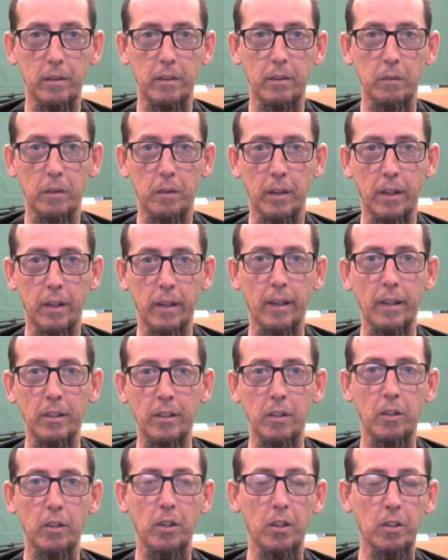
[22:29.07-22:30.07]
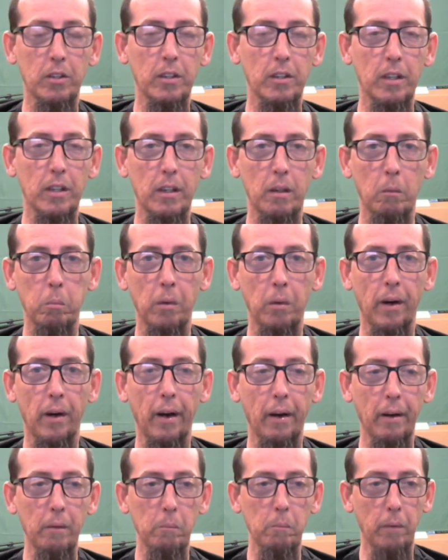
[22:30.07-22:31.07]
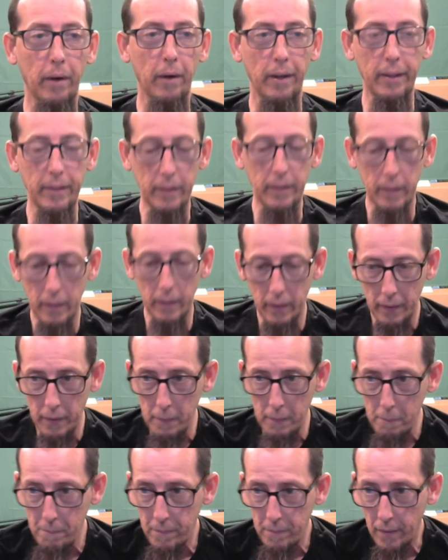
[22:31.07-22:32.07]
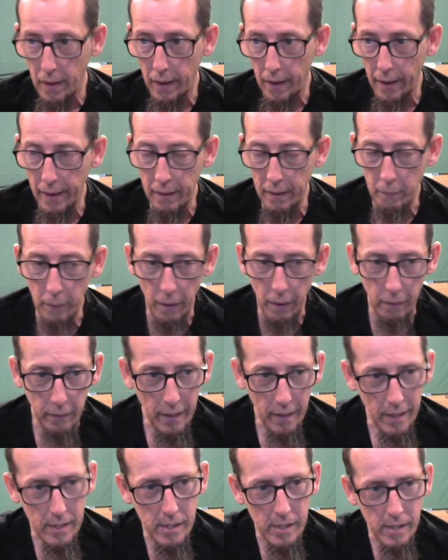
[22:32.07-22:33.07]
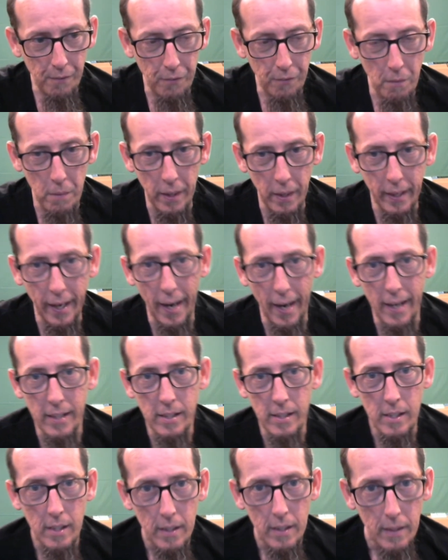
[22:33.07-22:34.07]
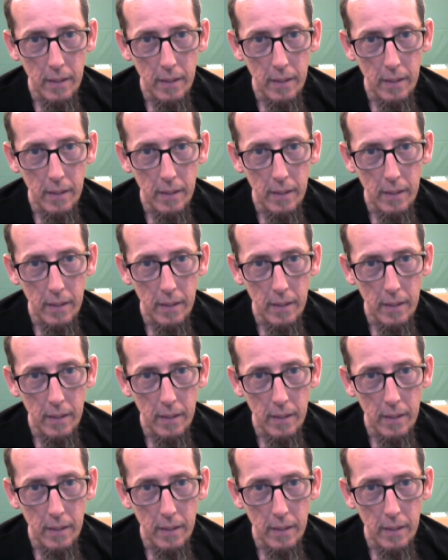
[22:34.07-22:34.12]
we're gonna let you use it or play it. But anyway, that's it for me, guys.